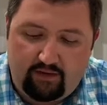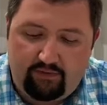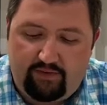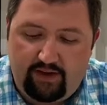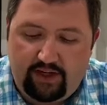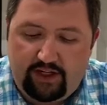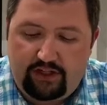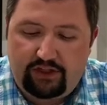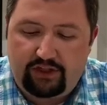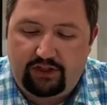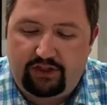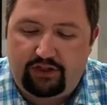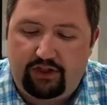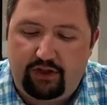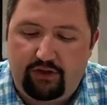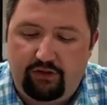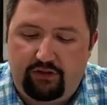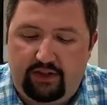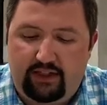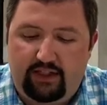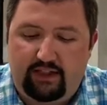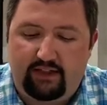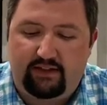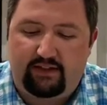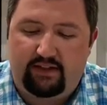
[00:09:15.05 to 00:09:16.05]
Ephesians
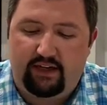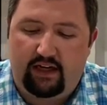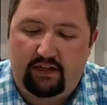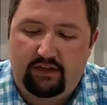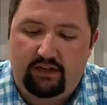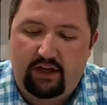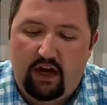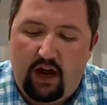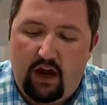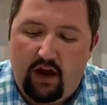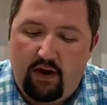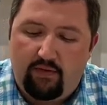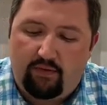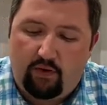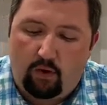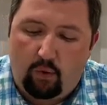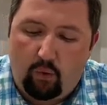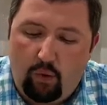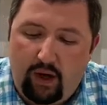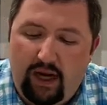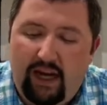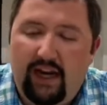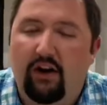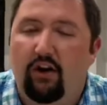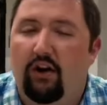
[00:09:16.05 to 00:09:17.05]
2.10 says, For
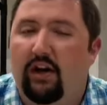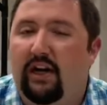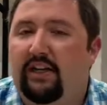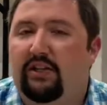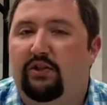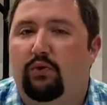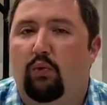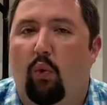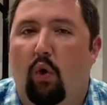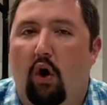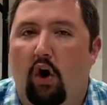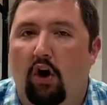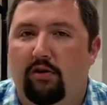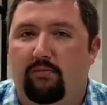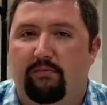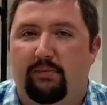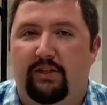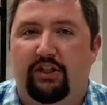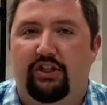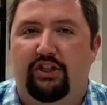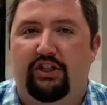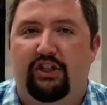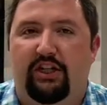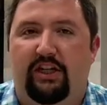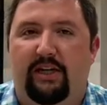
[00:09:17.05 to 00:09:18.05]
we are his
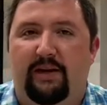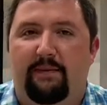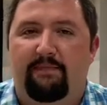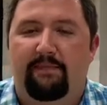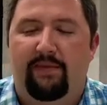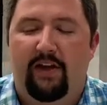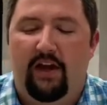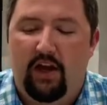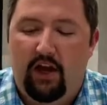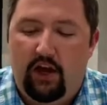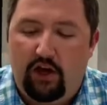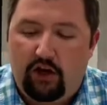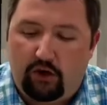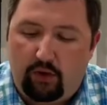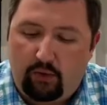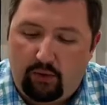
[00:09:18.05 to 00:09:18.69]
workmanship,